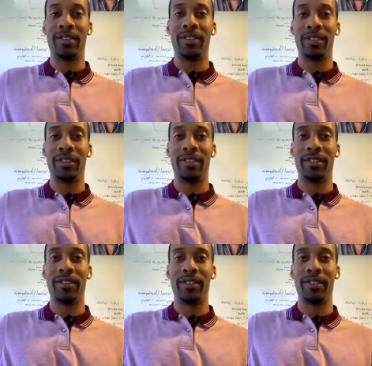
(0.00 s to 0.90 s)

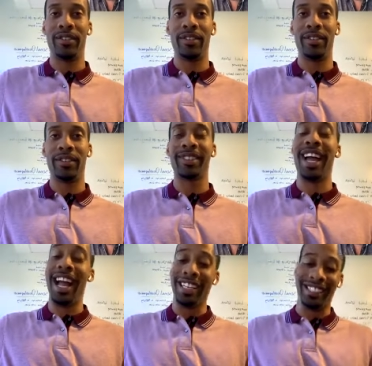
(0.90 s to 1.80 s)
Nice.
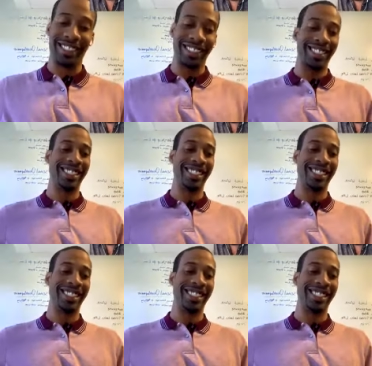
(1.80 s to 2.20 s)
And everybody knows